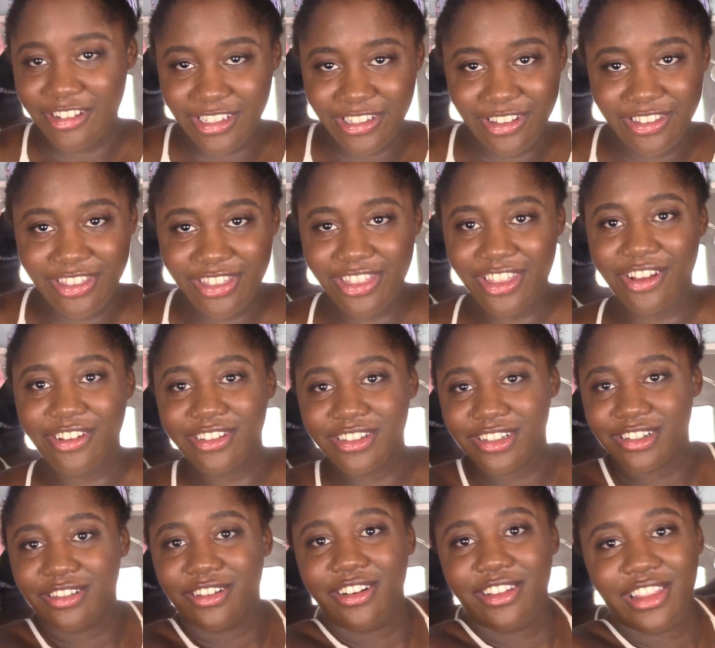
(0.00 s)
So those
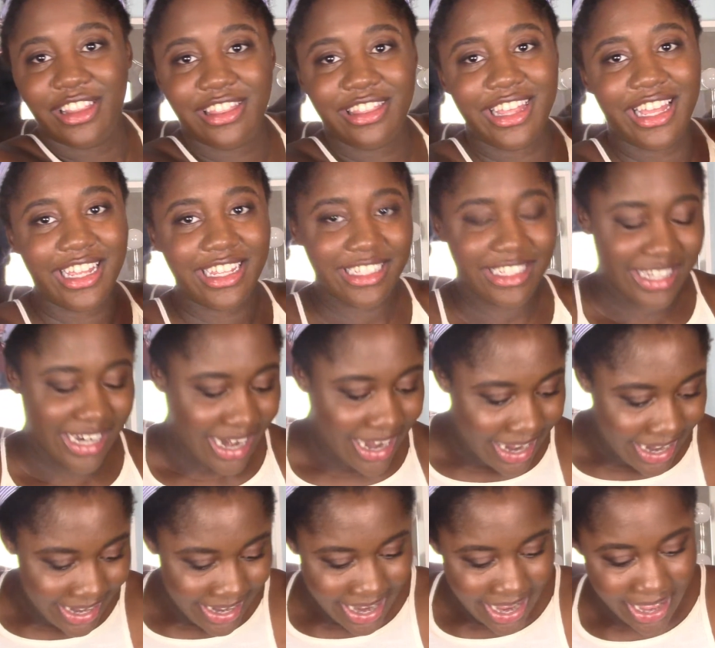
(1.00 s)
are all the things that
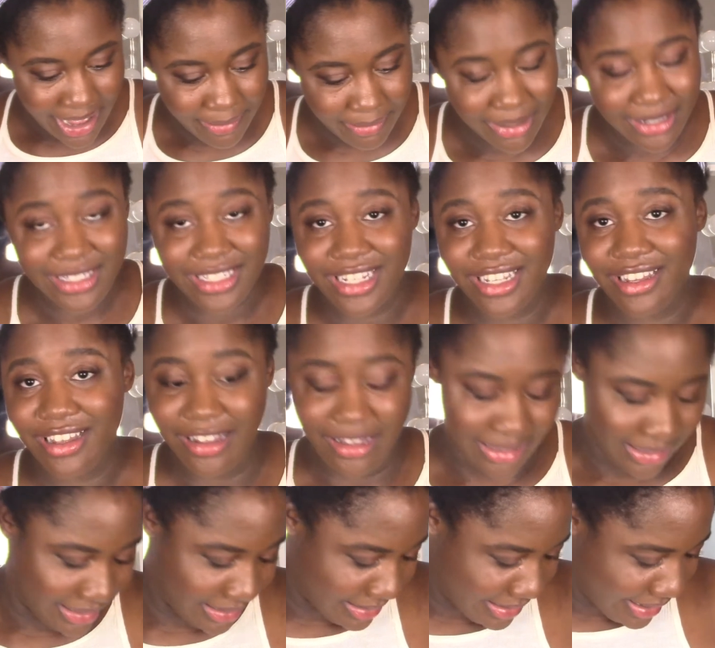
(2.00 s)
I am
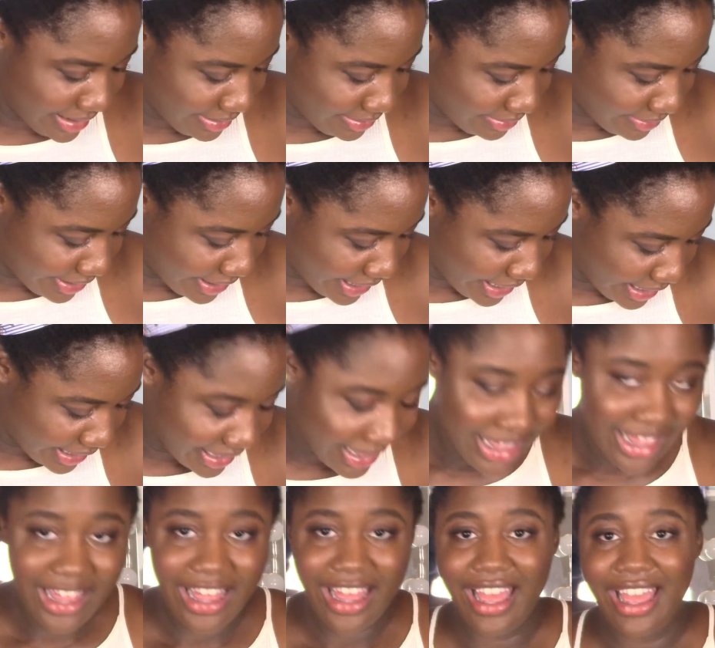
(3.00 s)
decluttering,
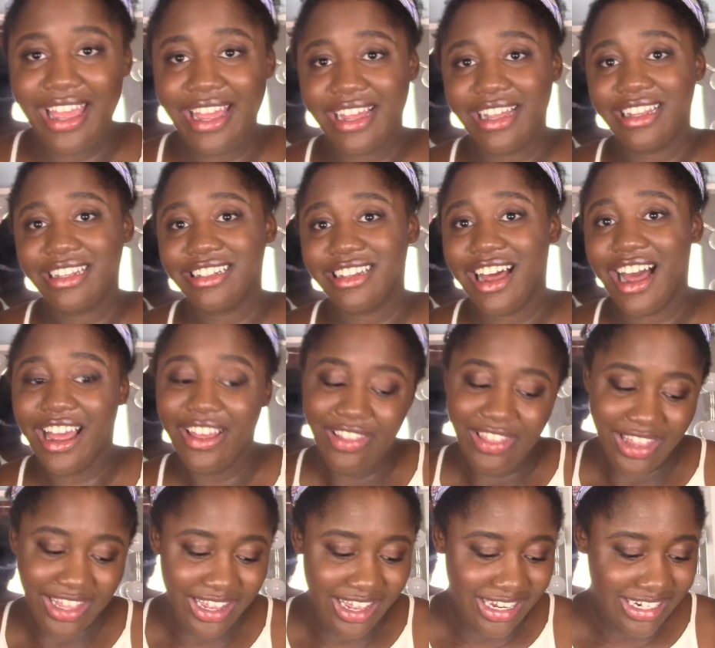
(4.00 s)
and I
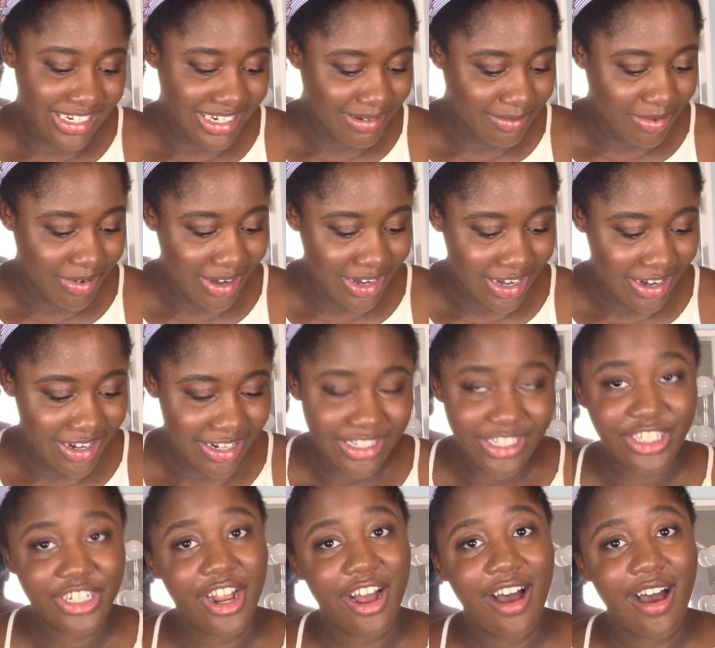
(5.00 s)
think I did a pretty
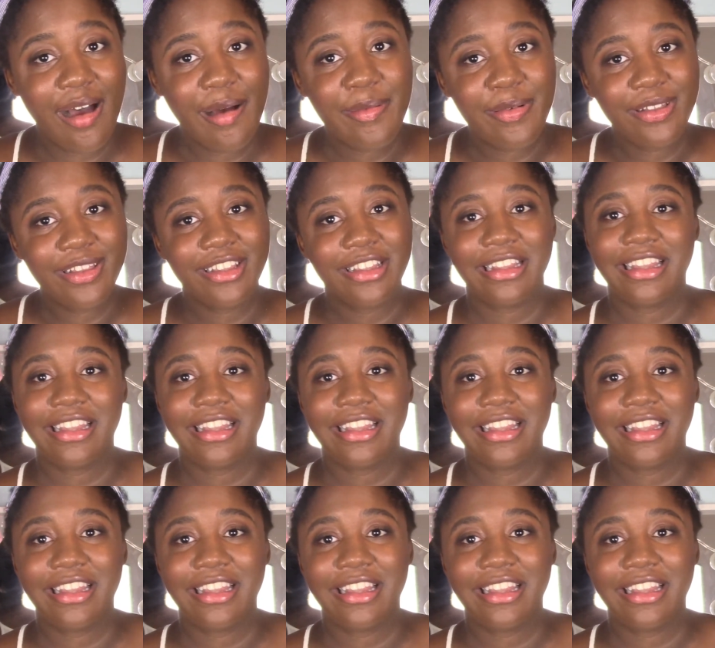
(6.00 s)
good job.